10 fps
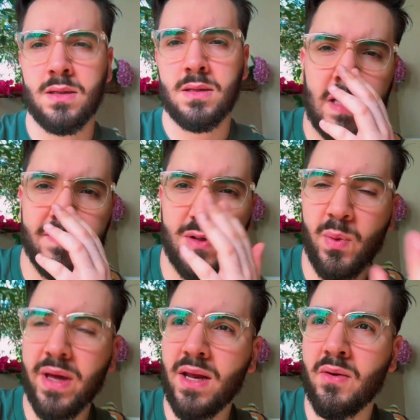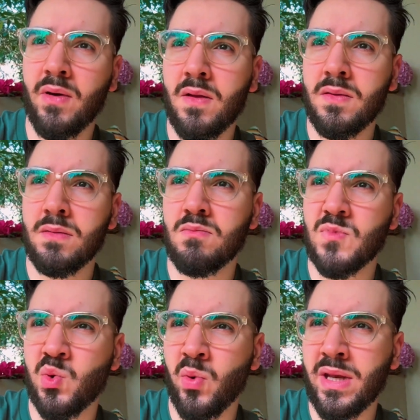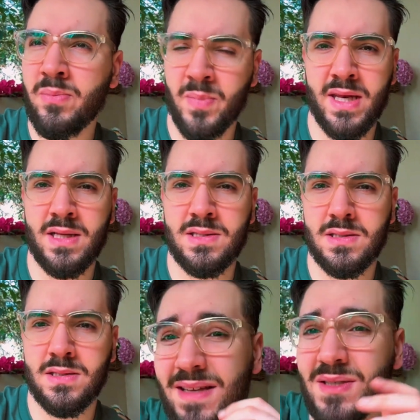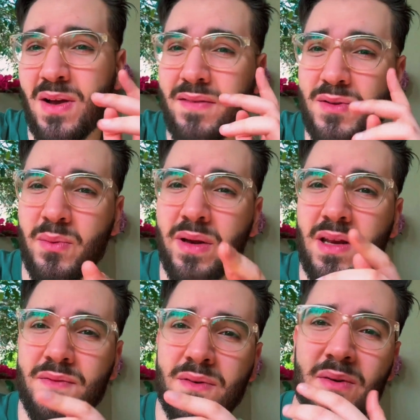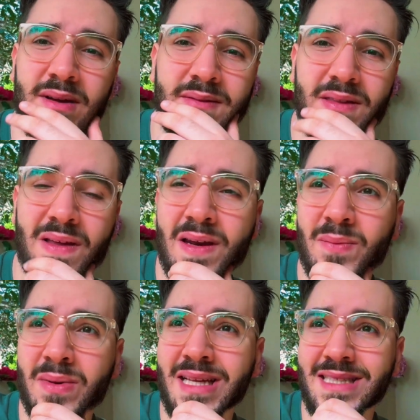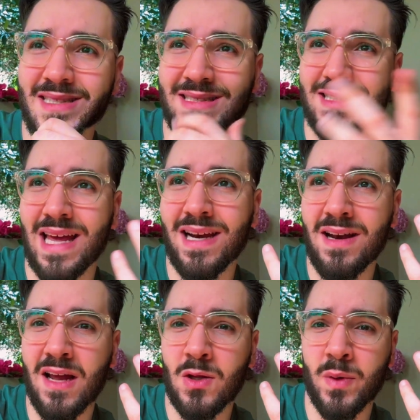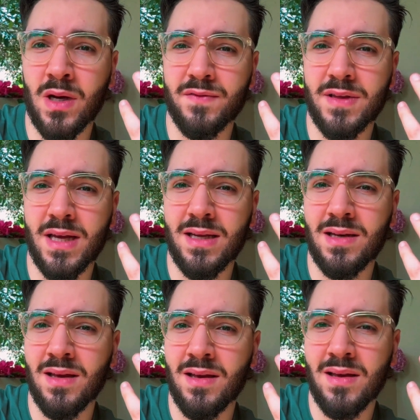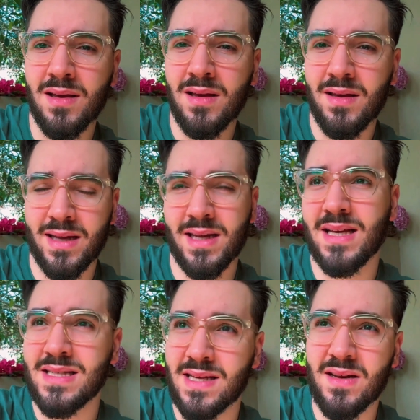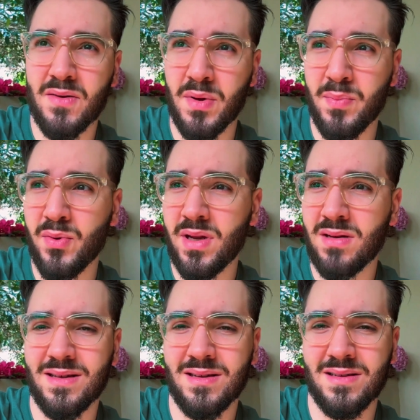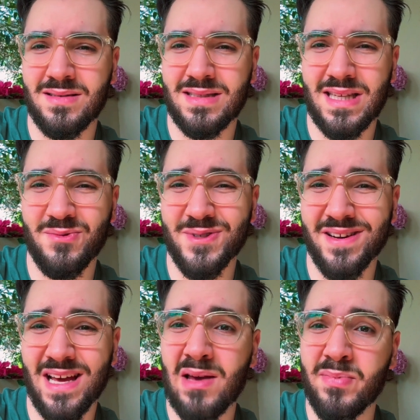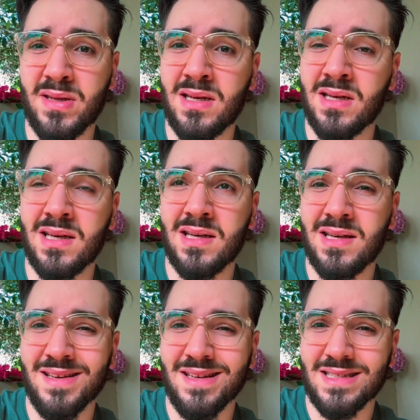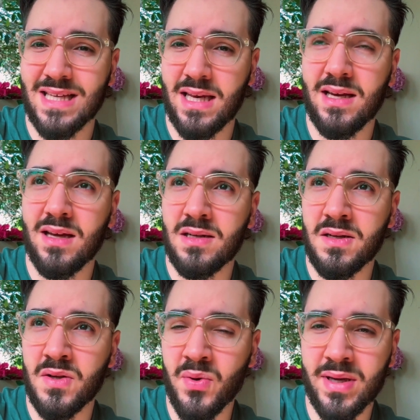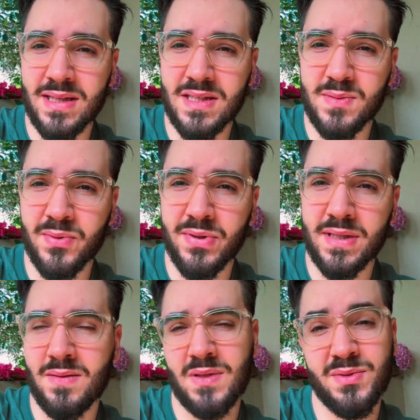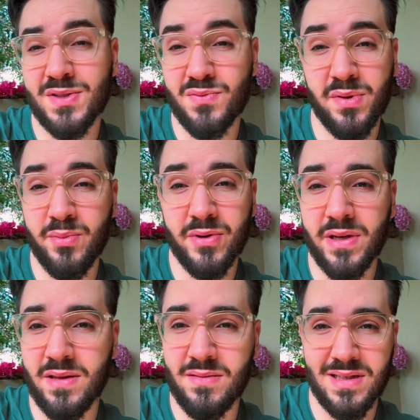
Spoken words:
After waiting around 20 minutes, so after waiting for around 30 minutes, the satellite went offline, and I guess I gotta reboot it and see what's gonna happen. It's getting kind of annoying at this point. Let me just reboot it.